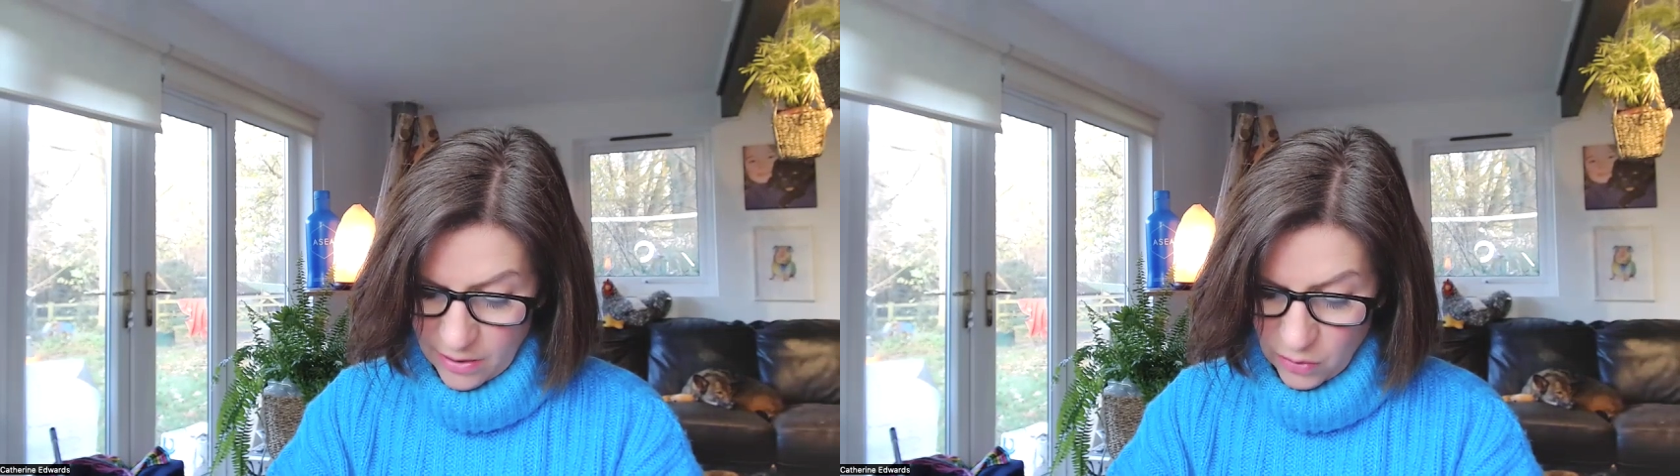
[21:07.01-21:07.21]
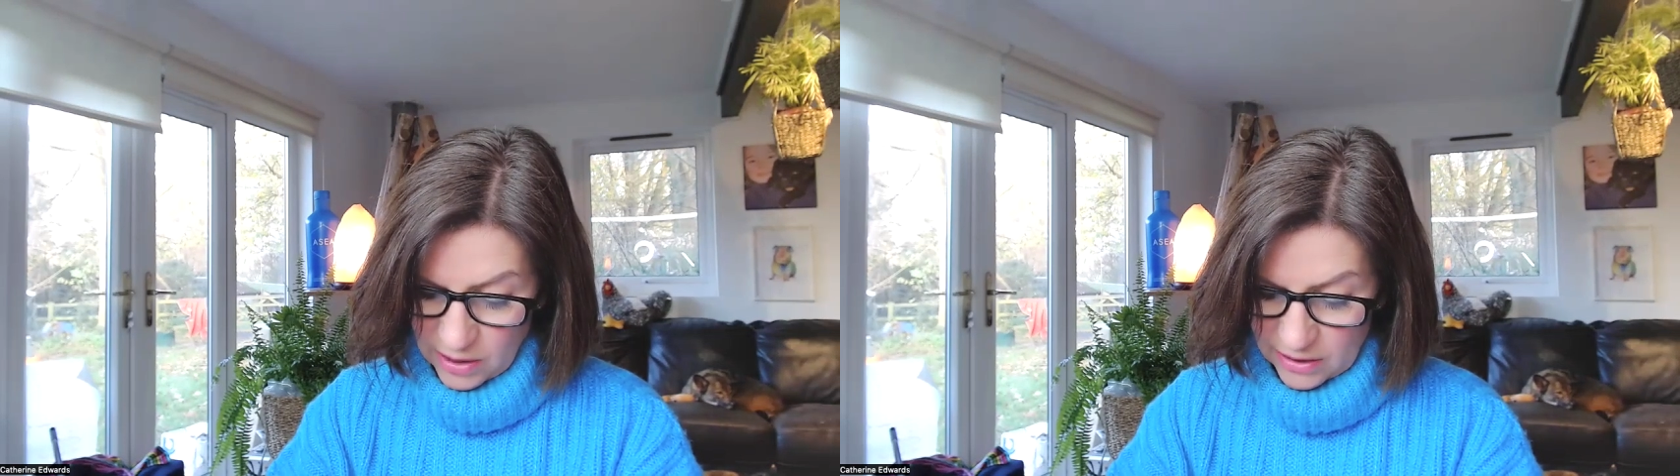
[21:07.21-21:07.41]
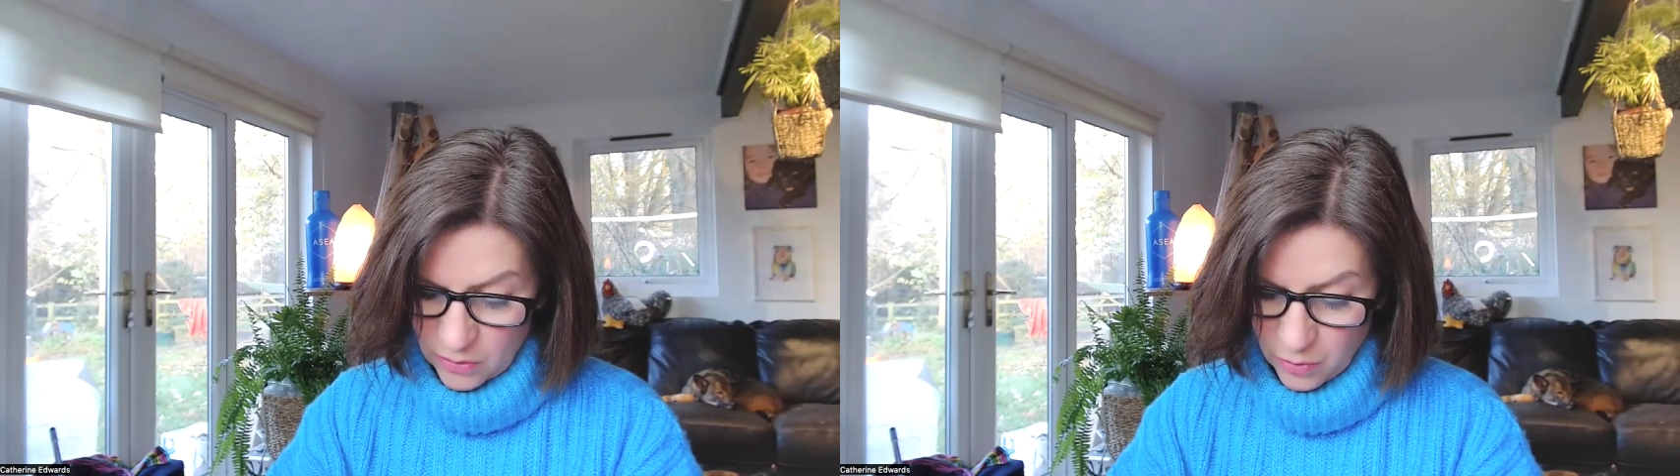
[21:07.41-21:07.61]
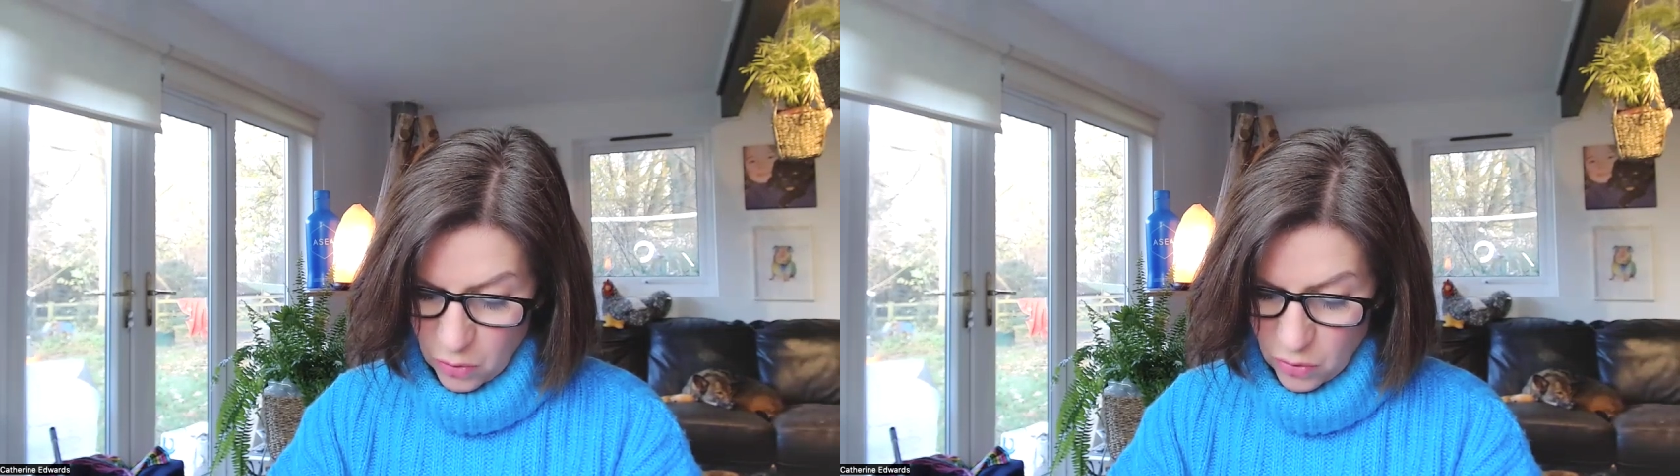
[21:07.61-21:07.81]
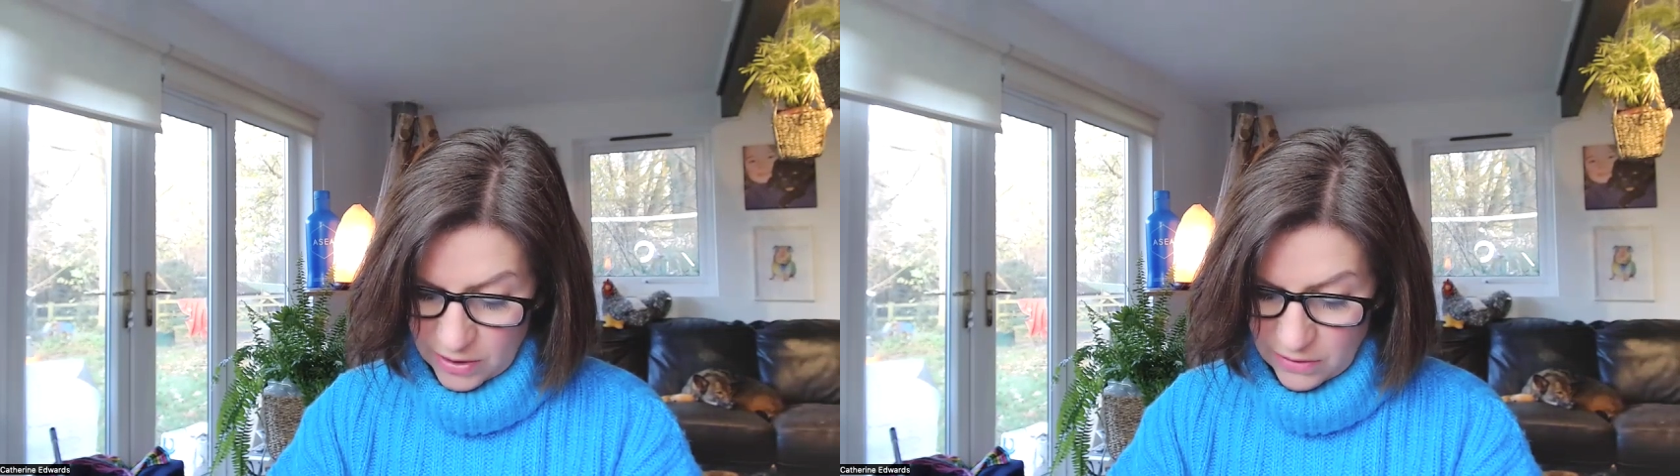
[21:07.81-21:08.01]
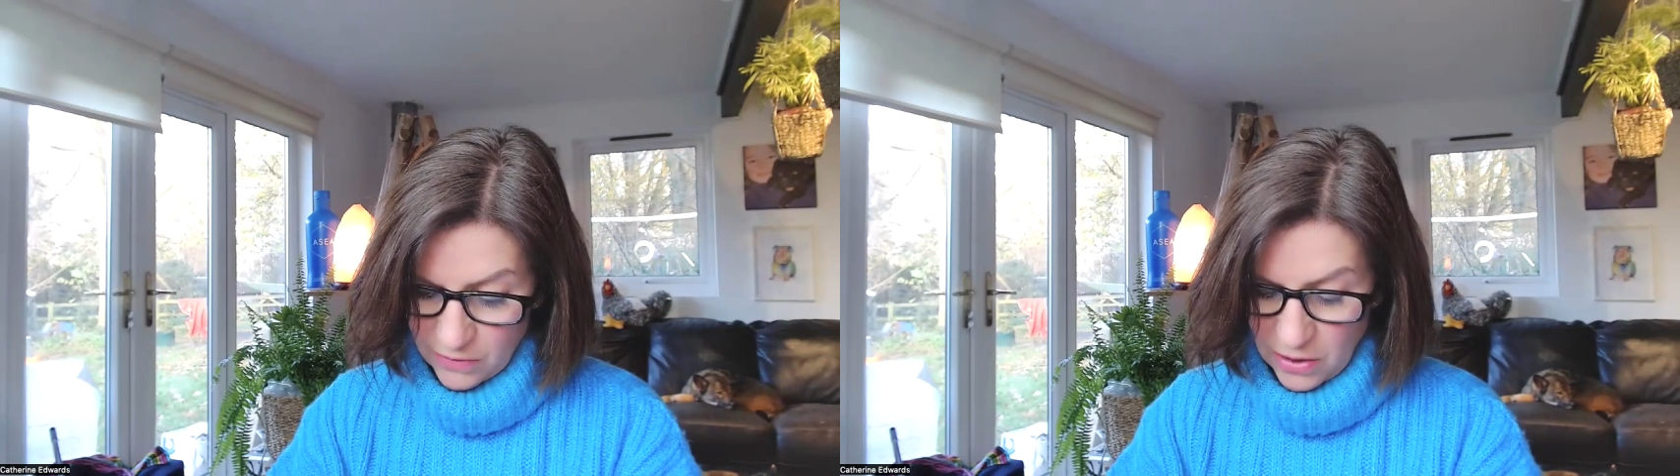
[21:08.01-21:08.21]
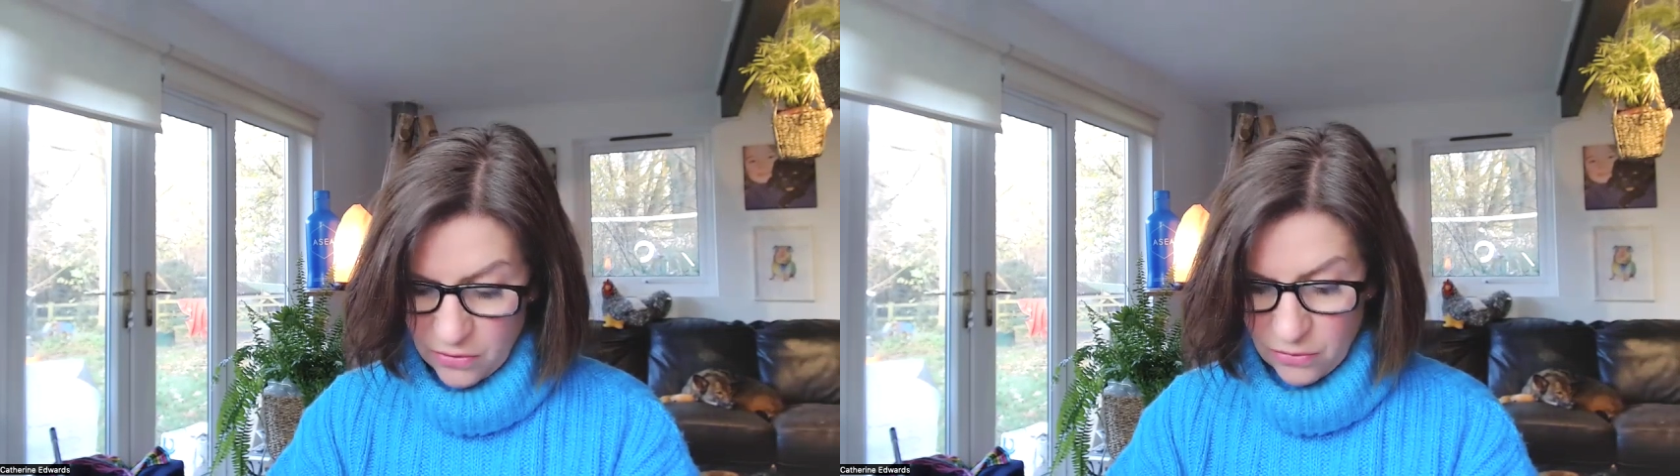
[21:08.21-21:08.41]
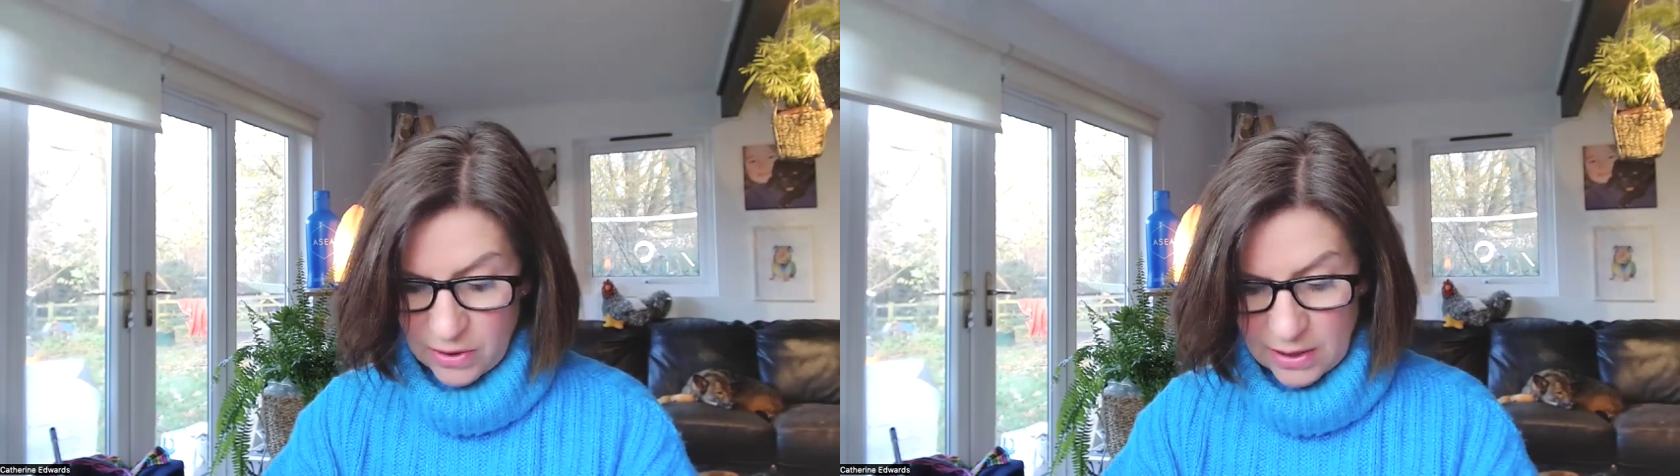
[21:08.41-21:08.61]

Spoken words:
We'll explore this further in